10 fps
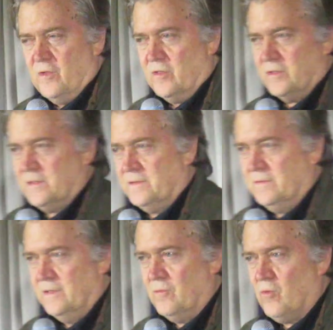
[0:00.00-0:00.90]
voters
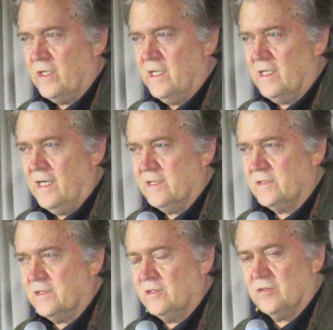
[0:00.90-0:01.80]
and the working
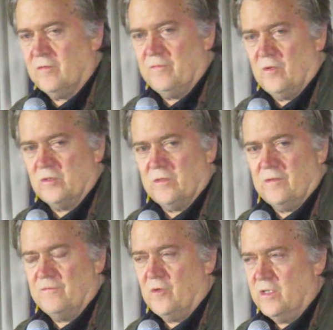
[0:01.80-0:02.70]
class conservative voters
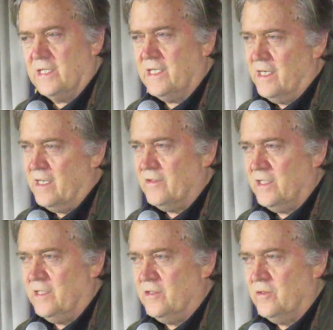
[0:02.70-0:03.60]
that voted to get out
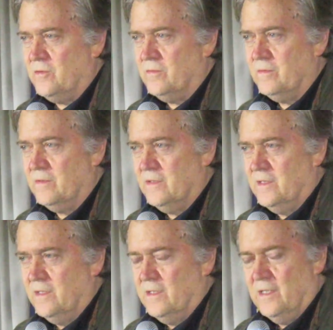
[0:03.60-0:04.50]
of the EU,
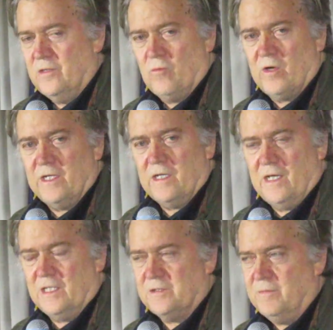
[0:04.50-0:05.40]
and the working
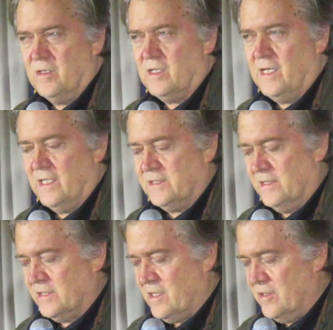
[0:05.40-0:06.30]
class and middle class
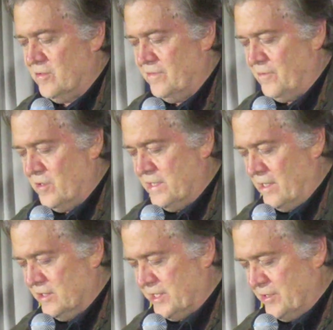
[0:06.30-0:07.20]
in this country that voted
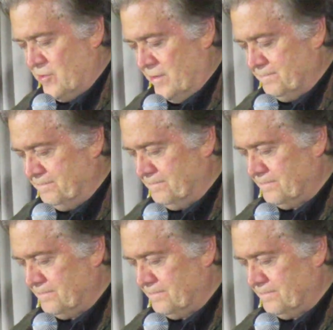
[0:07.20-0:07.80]
Donald J. Trump.